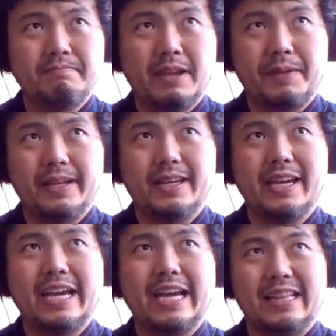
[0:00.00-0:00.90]
maybe
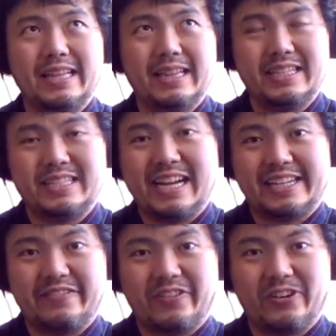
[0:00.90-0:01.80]
at least
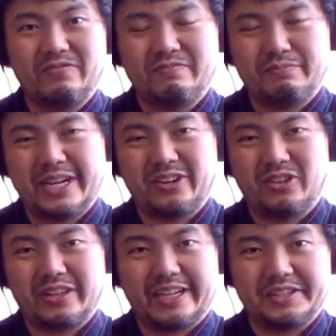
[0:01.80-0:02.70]
not make her
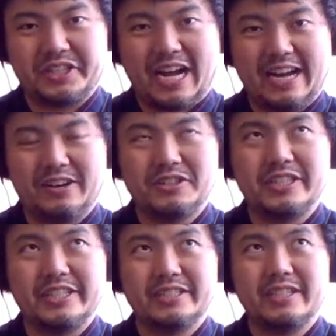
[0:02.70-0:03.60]
look like a child.
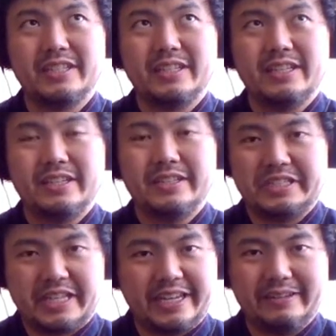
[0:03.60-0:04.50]
She's
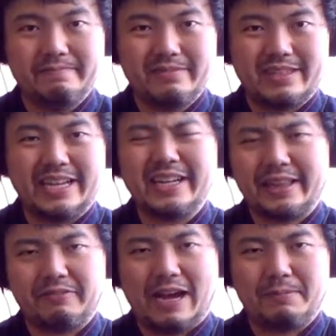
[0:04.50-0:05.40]
the
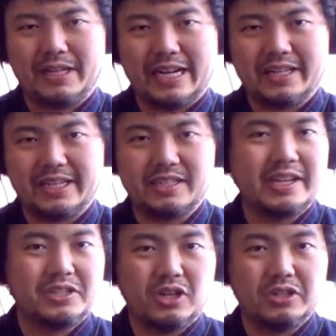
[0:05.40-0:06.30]
technically Ravelin, I think, is
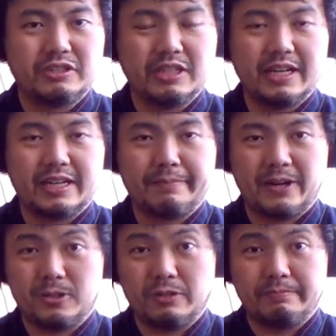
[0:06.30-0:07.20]
the adult
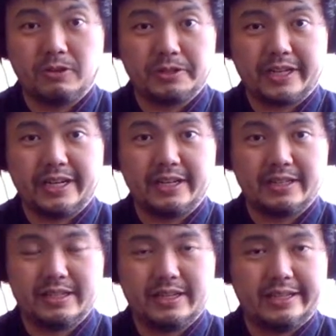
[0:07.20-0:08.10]
compared to
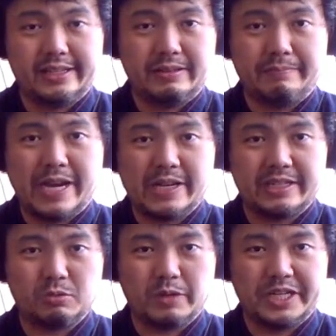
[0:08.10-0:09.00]
Nodoka in many
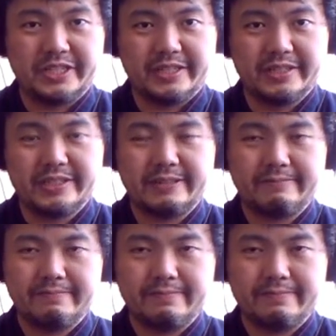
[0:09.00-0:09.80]
situations.